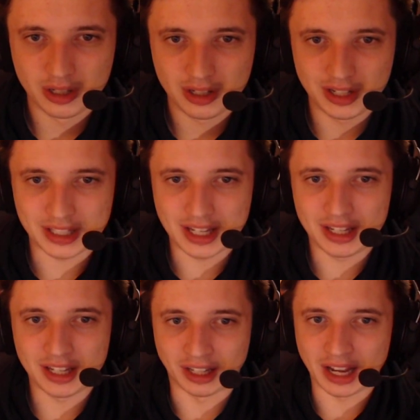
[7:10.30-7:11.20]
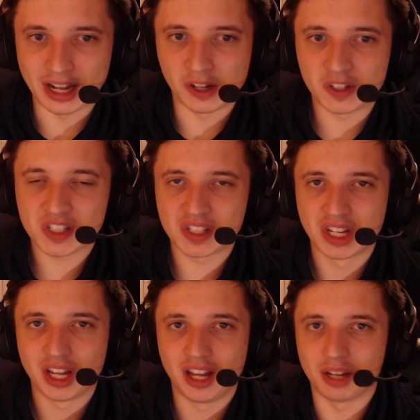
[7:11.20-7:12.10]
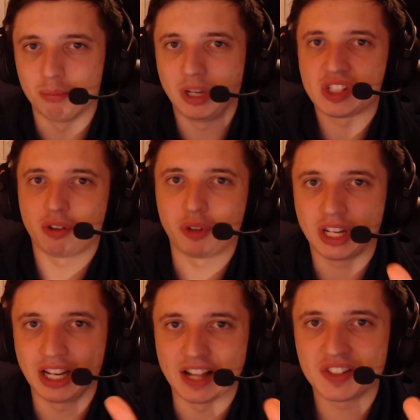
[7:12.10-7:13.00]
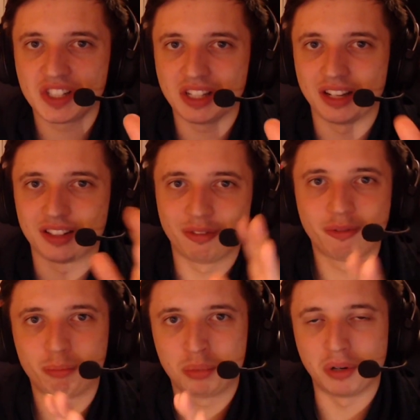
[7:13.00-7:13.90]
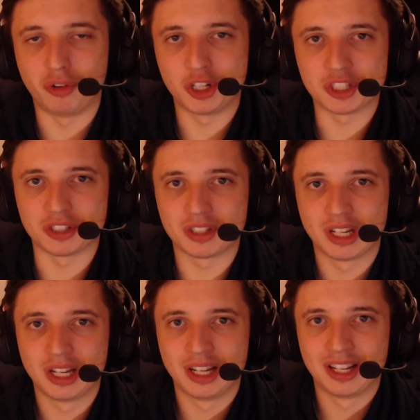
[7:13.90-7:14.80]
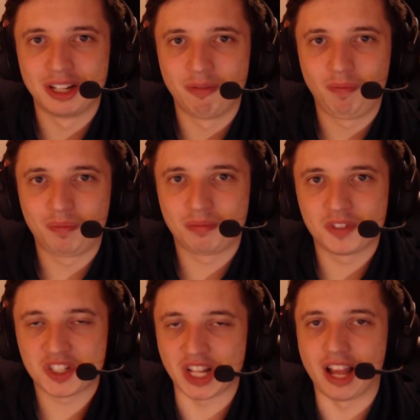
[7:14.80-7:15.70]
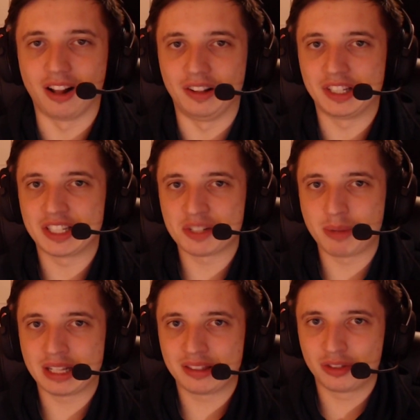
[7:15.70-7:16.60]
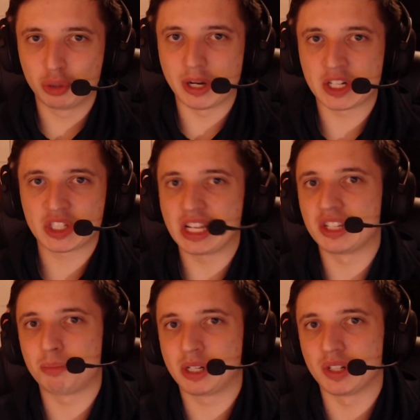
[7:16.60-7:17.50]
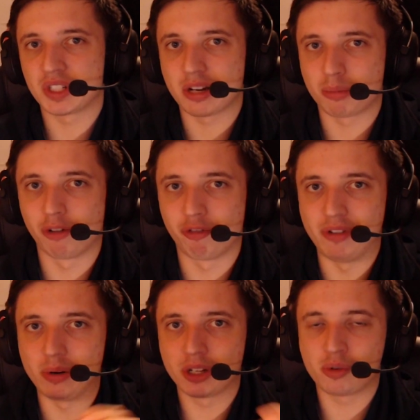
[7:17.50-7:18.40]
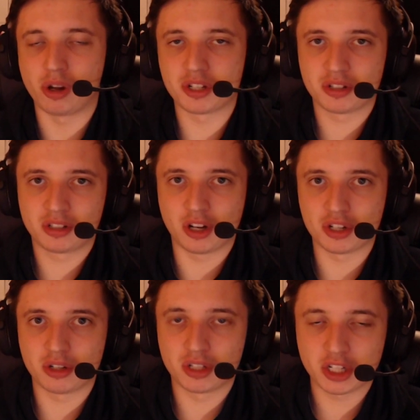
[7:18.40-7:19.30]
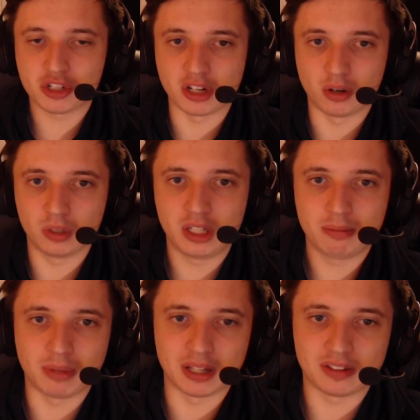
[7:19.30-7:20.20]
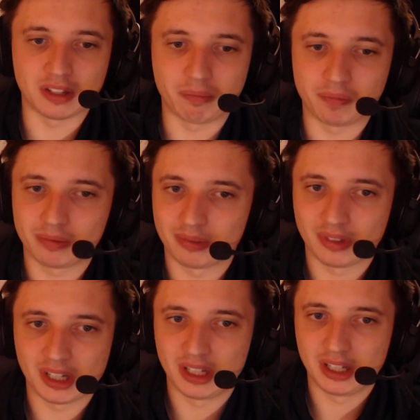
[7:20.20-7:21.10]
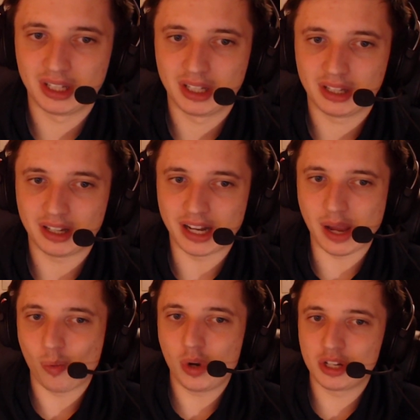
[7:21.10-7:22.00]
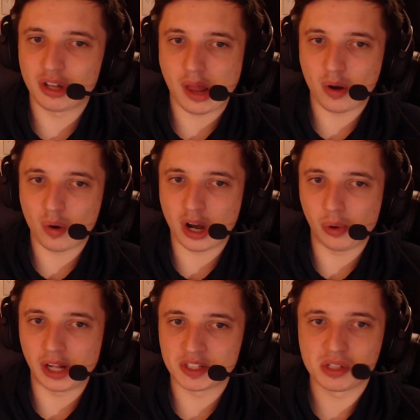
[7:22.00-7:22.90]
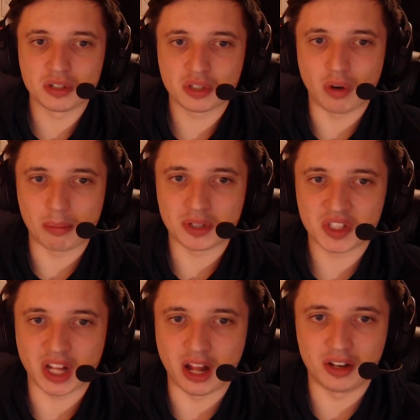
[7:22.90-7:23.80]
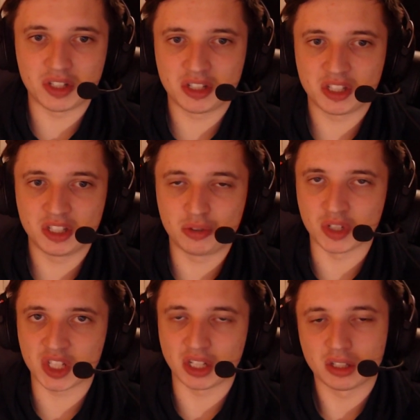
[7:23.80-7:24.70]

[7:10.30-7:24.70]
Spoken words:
Like, he kinda has a mix of a classy and a perverted style. That doesn't make too much sense because they're both very contradictionary, but I really don't know how else to describe his style. It's interesting.